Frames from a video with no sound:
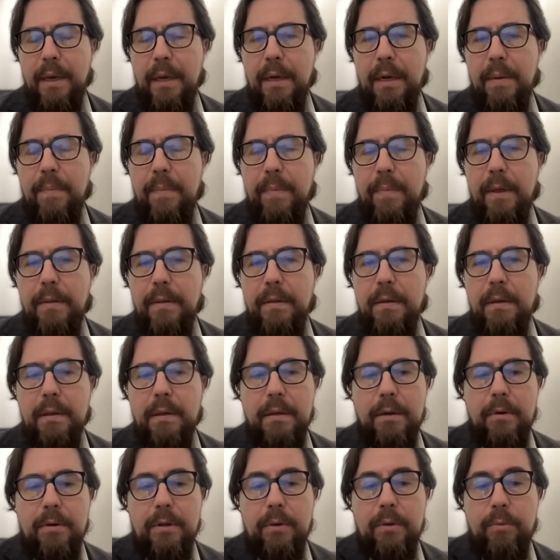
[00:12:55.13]

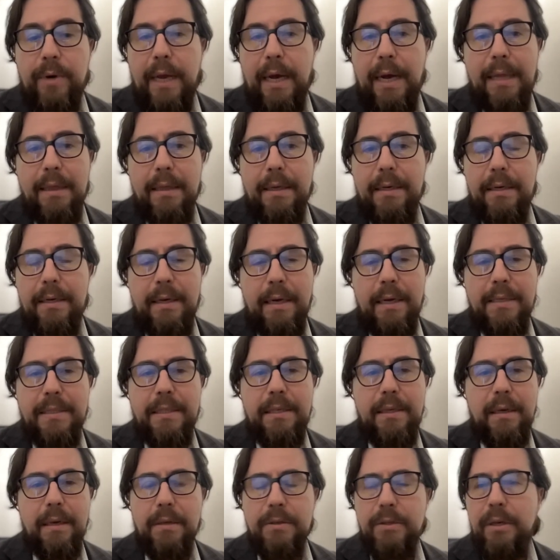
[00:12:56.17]
The reality,
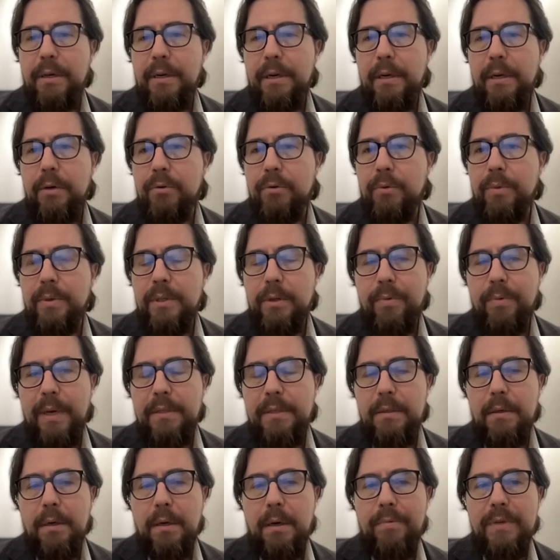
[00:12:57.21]
as you're going to hear during the
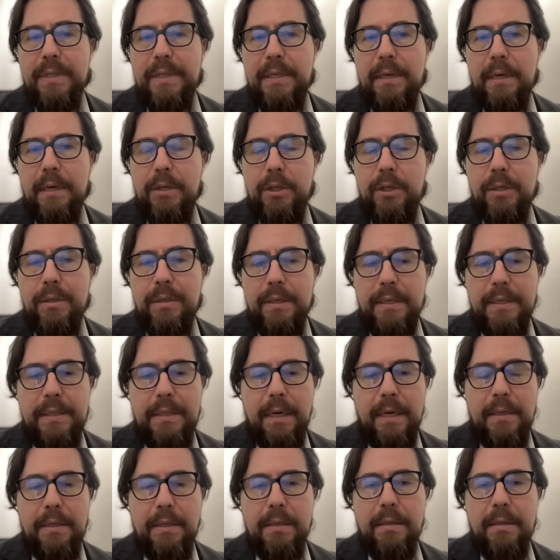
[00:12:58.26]
rest of the conversation, is
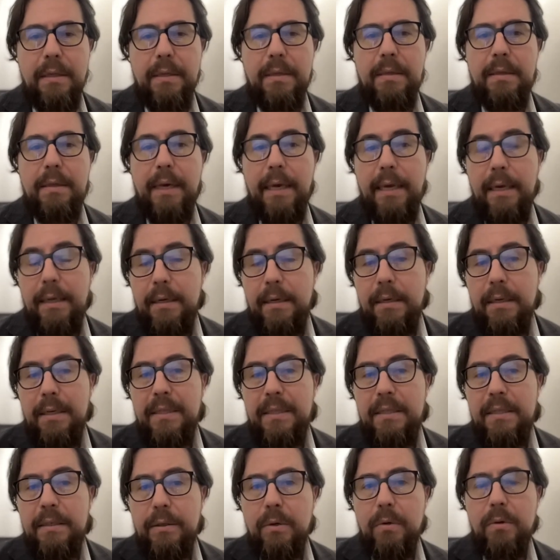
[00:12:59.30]
that the data
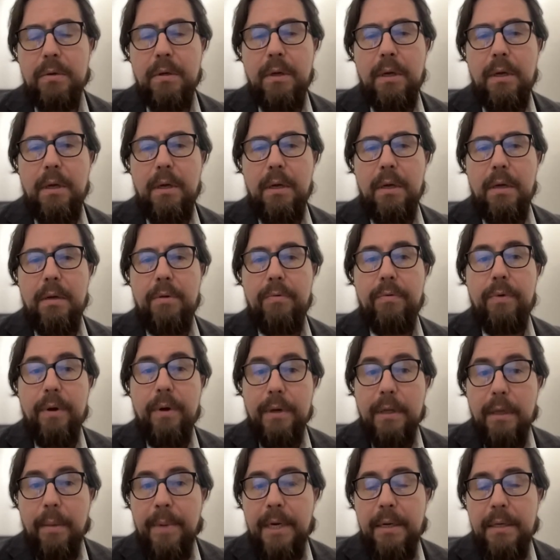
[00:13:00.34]
is still
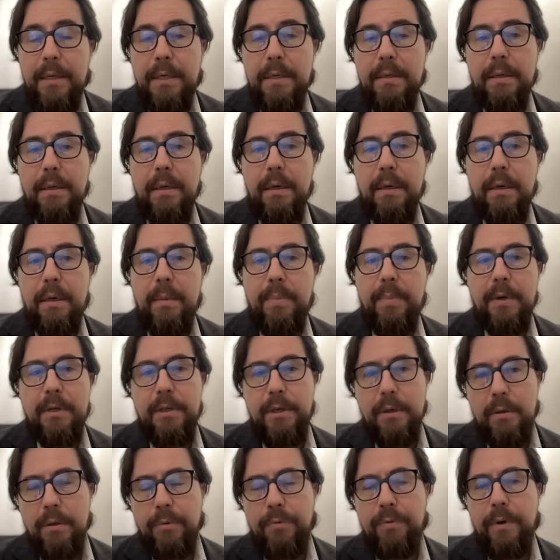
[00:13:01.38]
very limited, in
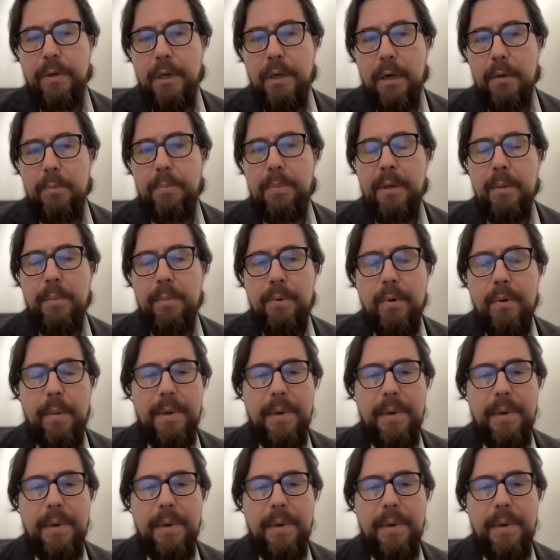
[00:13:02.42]
particular for young people.